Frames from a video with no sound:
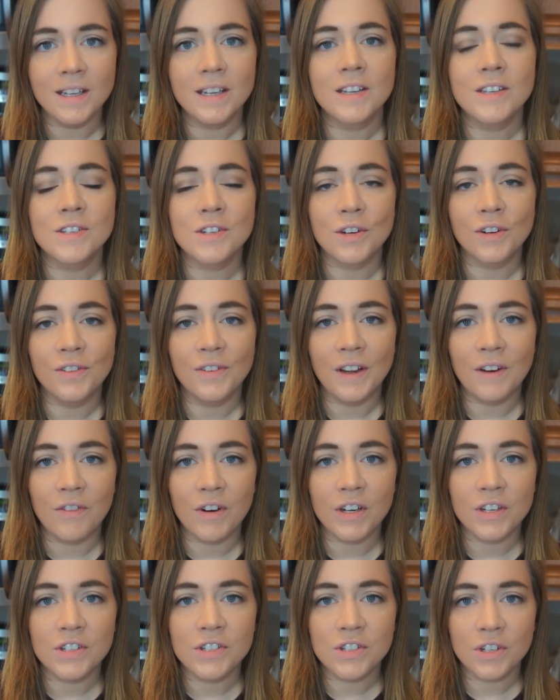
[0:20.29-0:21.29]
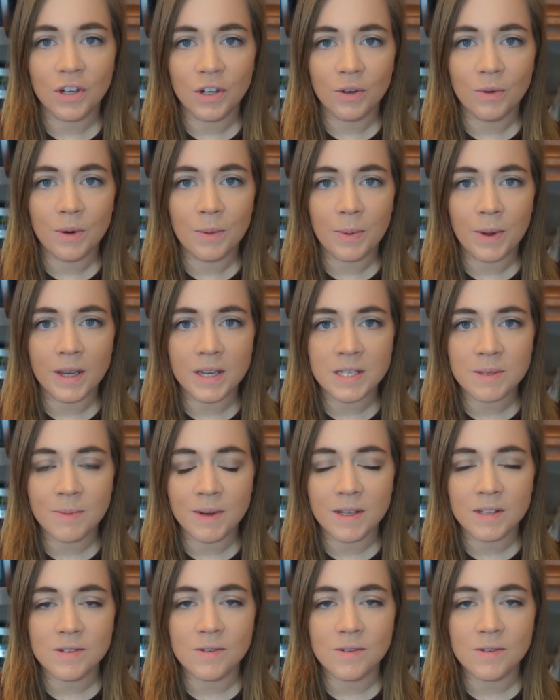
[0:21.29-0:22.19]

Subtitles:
is your favorite sugar replacement.